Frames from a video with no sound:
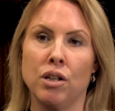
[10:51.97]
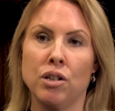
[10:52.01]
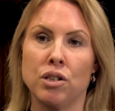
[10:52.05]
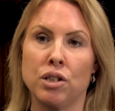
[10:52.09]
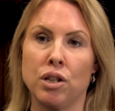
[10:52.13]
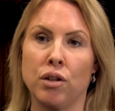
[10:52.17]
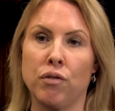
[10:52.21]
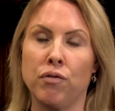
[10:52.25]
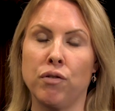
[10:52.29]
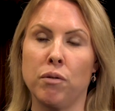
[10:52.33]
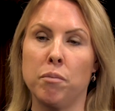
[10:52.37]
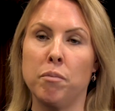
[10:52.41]

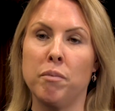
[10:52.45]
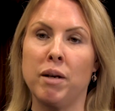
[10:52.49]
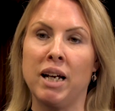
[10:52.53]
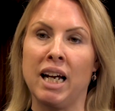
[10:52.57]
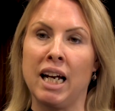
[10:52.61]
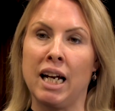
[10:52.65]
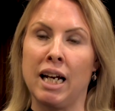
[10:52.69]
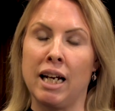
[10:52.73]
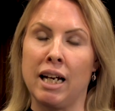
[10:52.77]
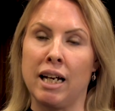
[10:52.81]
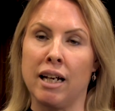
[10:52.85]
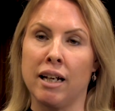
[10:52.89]
So for
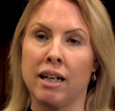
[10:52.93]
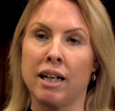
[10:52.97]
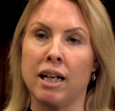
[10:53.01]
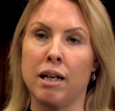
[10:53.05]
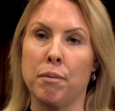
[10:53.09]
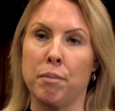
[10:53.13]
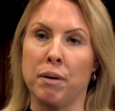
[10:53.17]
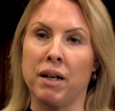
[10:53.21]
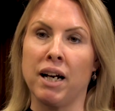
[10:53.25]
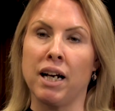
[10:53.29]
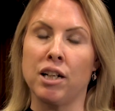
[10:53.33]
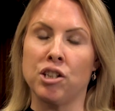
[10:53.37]
me,
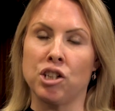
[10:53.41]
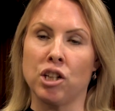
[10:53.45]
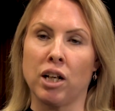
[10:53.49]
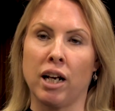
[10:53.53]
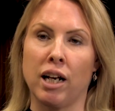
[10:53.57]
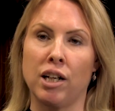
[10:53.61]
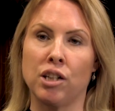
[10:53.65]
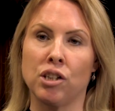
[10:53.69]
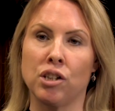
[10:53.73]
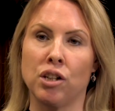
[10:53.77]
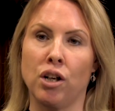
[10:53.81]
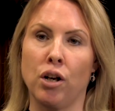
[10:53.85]
keeping
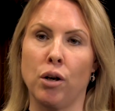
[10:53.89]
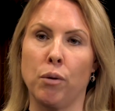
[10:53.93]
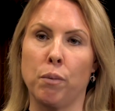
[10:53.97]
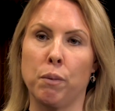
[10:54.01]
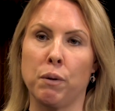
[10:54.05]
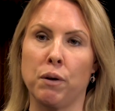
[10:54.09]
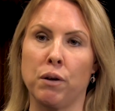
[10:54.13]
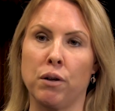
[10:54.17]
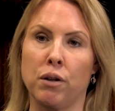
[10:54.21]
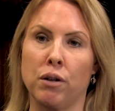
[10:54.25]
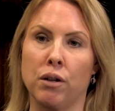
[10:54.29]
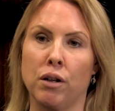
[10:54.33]
education
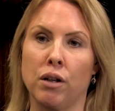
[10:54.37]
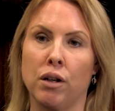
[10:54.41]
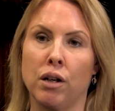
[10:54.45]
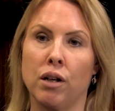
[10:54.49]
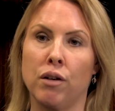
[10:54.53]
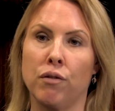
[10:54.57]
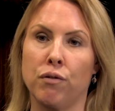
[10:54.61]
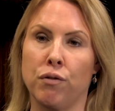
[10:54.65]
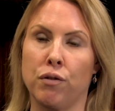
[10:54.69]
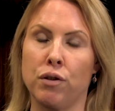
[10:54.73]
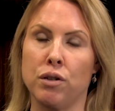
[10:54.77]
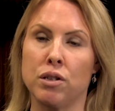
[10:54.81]
open
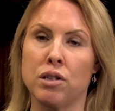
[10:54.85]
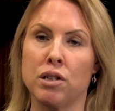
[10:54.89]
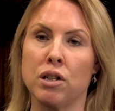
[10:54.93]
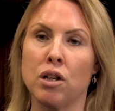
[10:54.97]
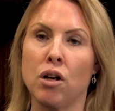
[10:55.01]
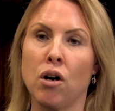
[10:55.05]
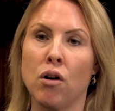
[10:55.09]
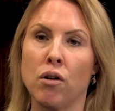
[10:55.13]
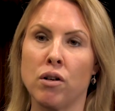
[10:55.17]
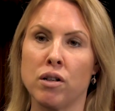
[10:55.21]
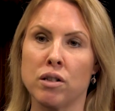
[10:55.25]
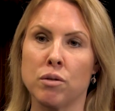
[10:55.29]
for as
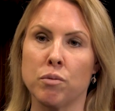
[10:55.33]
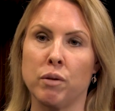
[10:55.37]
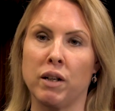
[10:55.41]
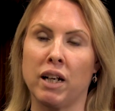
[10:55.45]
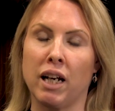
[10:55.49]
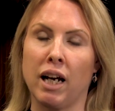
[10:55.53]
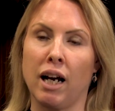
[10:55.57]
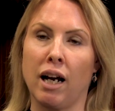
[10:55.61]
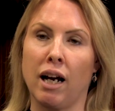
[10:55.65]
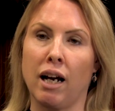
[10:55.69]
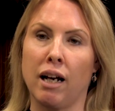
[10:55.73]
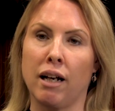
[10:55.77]
long as
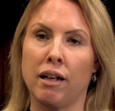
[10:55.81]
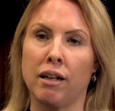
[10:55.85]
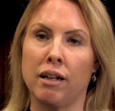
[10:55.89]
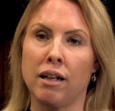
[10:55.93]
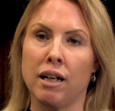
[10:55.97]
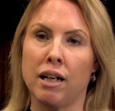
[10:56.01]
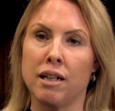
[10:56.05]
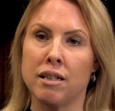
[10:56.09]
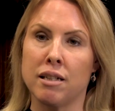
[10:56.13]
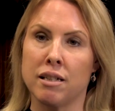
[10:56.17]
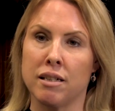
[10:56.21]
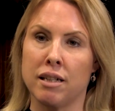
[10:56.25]
we
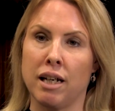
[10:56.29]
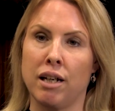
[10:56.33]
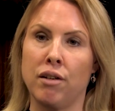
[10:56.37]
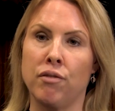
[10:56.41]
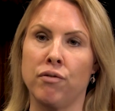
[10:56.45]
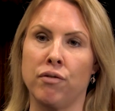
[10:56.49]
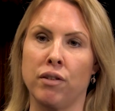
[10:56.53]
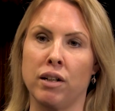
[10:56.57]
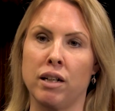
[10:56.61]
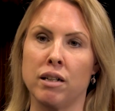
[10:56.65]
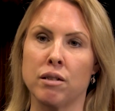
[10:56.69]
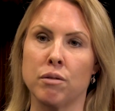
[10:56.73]
can, as
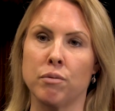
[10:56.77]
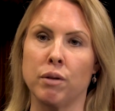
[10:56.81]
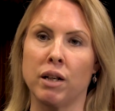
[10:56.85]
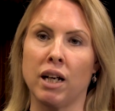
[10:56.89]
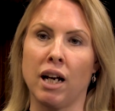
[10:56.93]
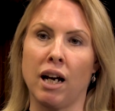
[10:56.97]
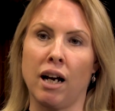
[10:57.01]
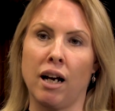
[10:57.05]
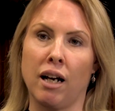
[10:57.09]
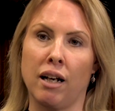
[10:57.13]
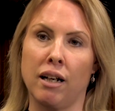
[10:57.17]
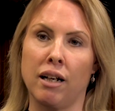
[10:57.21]
safely as we
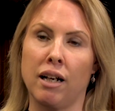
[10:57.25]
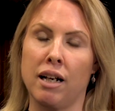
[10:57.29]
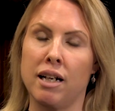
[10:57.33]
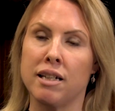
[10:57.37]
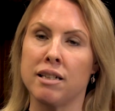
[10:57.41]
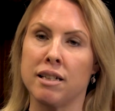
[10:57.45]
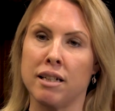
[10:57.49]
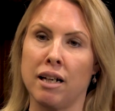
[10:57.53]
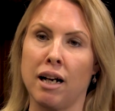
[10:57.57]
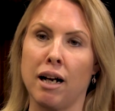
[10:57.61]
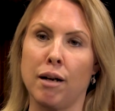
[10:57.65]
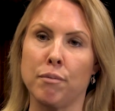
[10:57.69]
can,
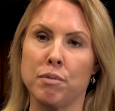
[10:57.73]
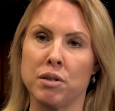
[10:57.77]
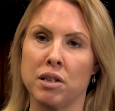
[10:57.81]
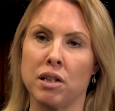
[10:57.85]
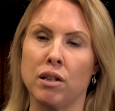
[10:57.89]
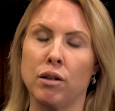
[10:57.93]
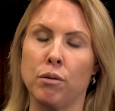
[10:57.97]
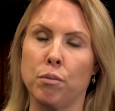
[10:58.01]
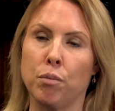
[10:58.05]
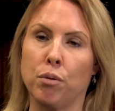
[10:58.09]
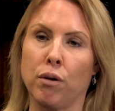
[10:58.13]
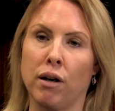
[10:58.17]
is an
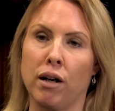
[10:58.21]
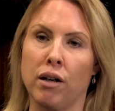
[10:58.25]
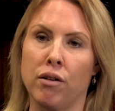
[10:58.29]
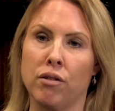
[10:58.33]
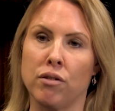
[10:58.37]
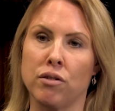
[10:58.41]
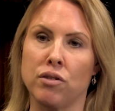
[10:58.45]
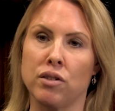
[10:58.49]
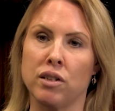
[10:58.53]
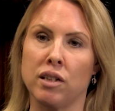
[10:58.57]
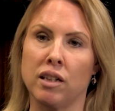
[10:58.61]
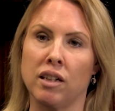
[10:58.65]
absolute
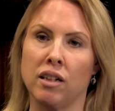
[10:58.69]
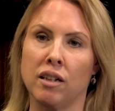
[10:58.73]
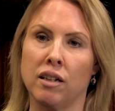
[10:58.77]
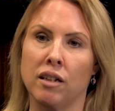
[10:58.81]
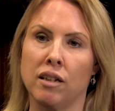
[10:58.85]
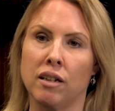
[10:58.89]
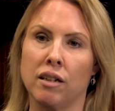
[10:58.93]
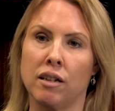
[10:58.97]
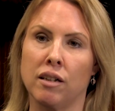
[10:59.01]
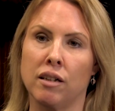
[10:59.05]
priority.